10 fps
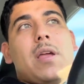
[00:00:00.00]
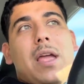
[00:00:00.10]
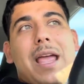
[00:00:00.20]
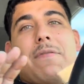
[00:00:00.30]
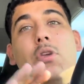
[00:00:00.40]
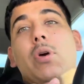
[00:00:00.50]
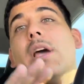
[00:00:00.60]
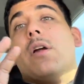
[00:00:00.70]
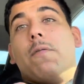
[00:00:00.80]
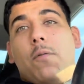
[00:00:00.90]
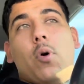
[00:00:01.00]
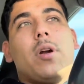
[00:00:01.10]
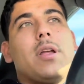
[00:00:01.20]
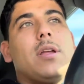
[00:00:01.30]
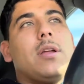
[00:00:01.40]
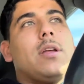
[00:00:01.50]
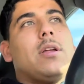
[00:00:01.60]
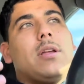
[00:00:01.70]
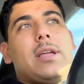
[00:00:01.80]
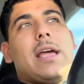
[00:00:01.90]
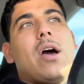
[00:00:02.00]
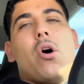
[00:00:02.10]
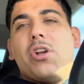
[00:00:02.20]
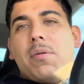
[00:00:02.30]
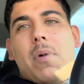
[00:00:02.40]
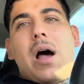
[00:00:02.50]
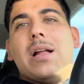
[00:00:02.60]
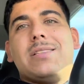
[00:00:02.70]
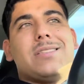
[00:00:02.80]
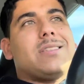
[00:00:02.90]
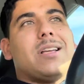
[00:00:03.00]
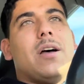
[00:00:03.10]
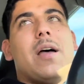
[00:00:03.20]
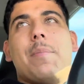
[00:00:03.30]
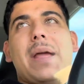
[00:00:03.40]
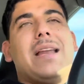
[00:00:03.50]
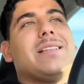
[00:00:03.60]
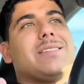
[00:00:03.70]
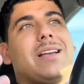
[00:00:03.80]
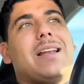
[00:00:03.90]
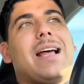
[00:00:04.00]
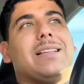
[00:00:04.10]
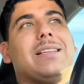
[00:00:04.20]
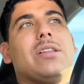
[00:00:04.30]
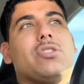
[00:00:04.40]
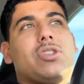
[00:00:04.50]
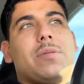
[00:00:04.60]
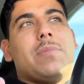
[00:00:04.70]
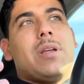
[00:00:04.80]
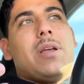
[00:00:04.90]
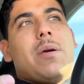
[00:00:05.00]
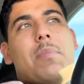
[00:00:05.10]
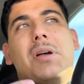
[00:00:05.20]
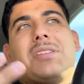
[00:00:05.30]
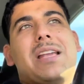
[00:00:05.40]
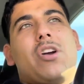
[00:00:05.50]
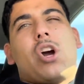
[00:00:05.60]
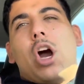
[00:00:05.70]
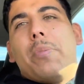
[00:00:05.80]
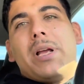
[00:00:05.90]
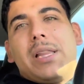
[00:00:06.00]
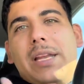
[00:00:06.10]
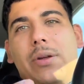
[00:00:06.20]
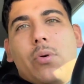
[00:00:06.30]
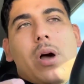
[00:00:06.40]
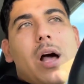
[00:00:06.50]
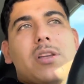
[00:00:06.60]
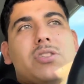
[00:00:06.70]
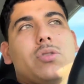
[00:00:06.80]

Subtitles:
if you can afford it, get all your mods and stuff and maintenance done at the dealership. But say your carbon cleaning will cost you